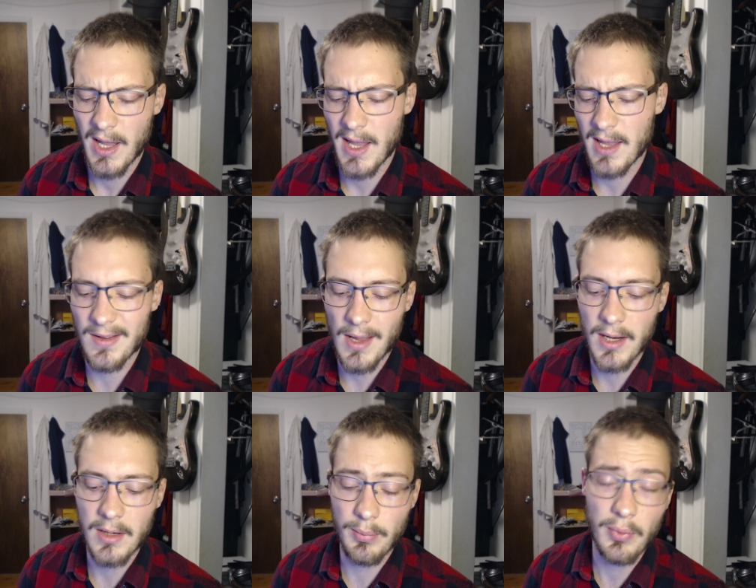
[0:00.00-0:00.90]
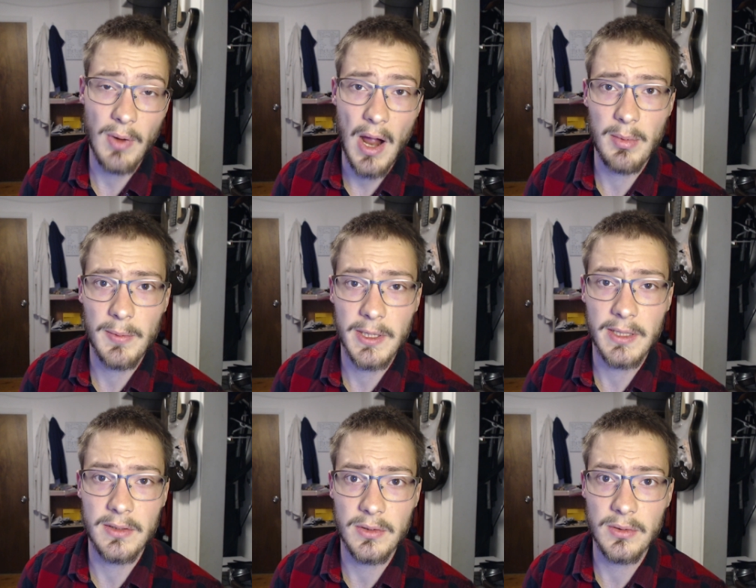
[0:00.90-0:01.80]
it could probably
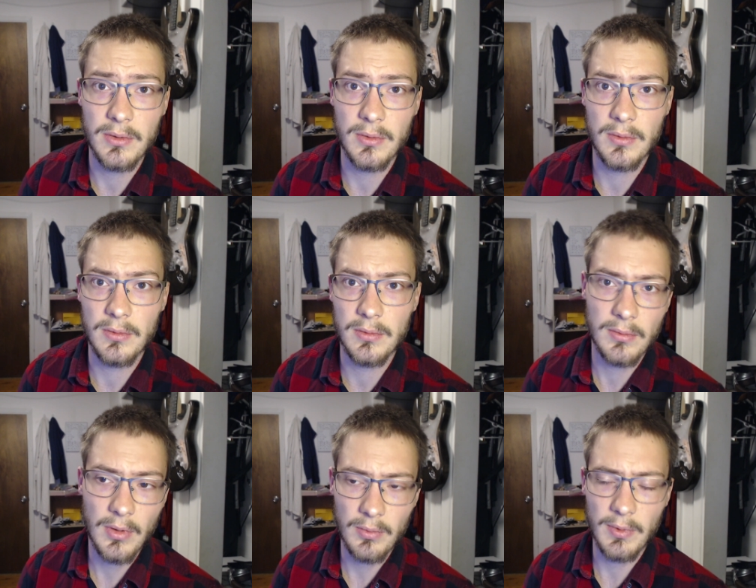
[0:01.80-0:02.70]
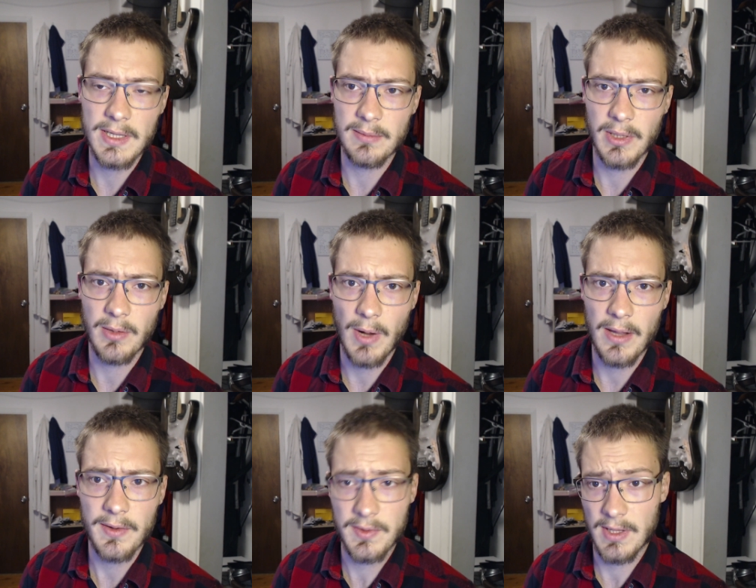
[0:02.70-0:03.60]
do reasonably
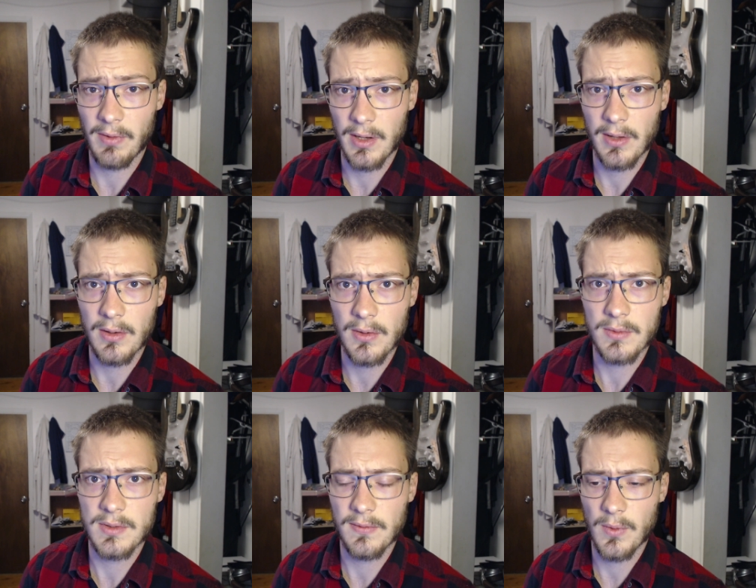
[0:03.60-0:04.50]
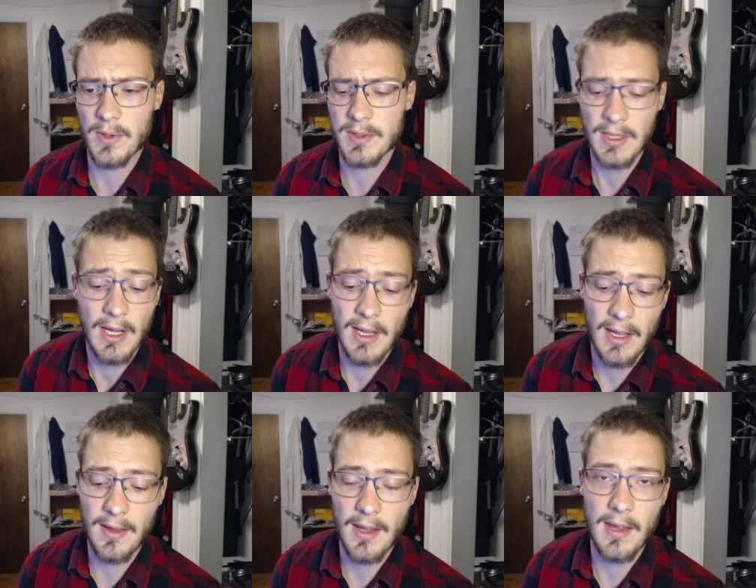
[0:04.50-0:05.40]
well, 7 kilonewtons of force.
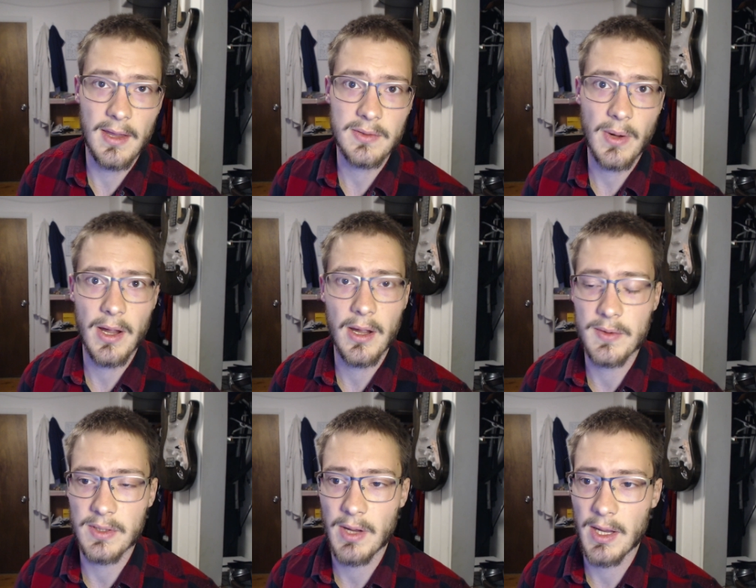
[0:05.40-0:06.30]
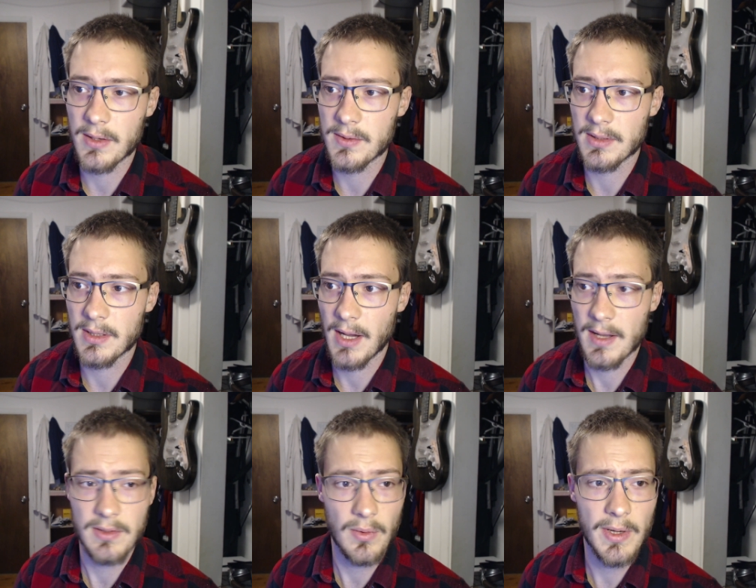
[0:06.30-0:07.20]
Uh, that's why I was okay using it
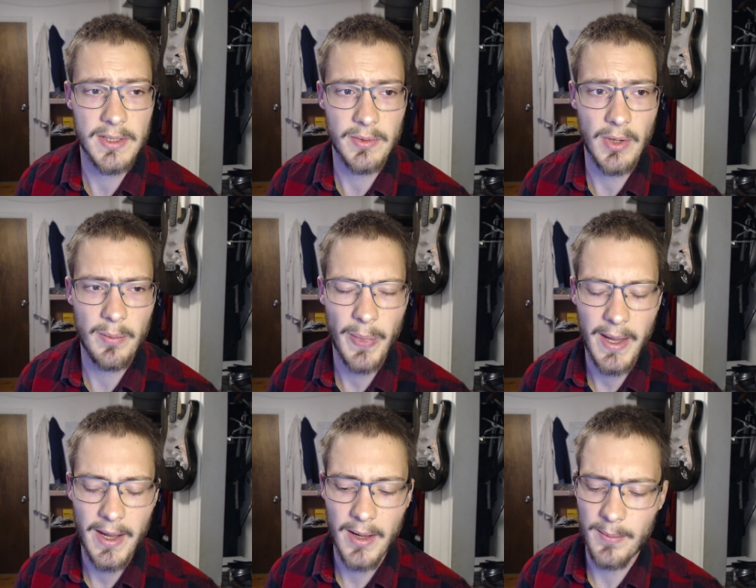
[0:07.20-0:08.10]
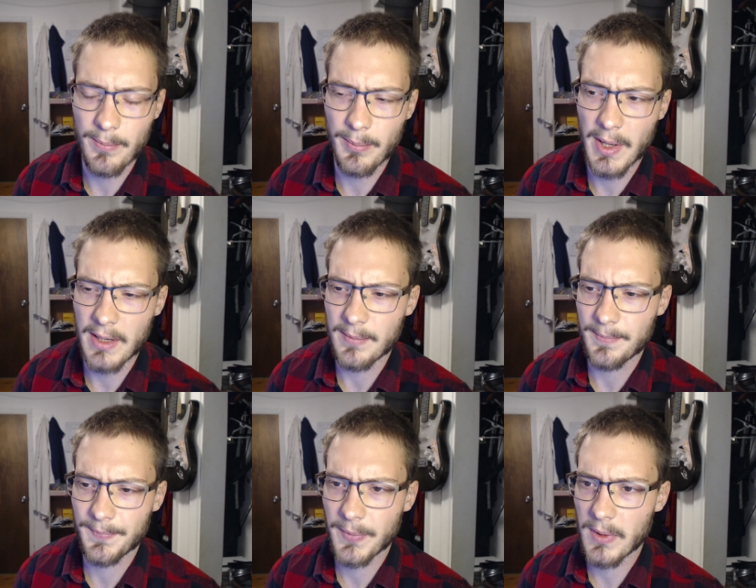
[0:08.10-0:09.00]
as a hoist rope, but
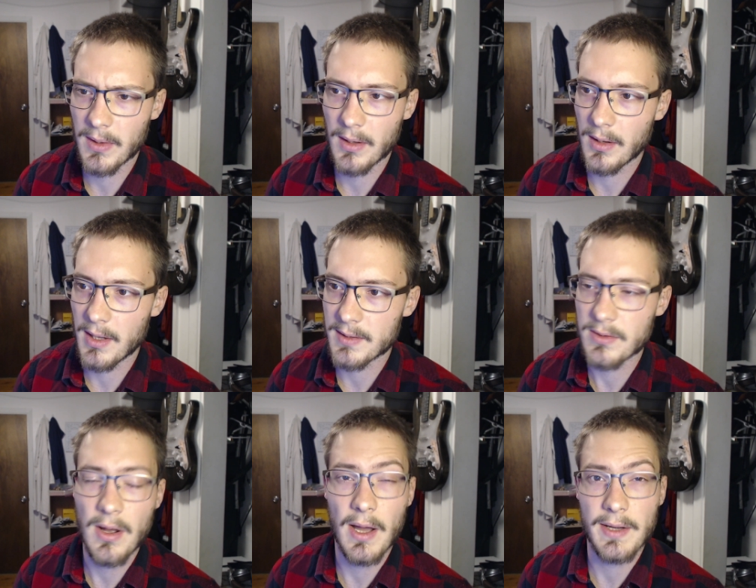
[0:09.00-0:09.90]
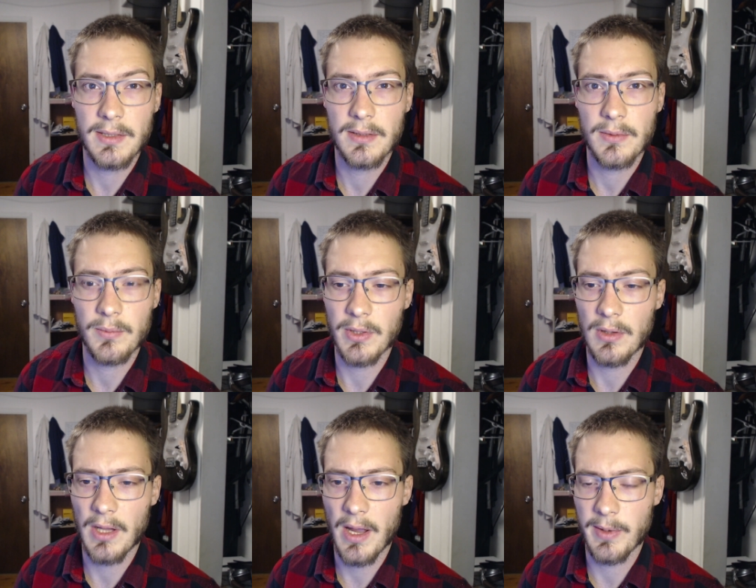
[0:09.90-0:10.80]
it's not real climbing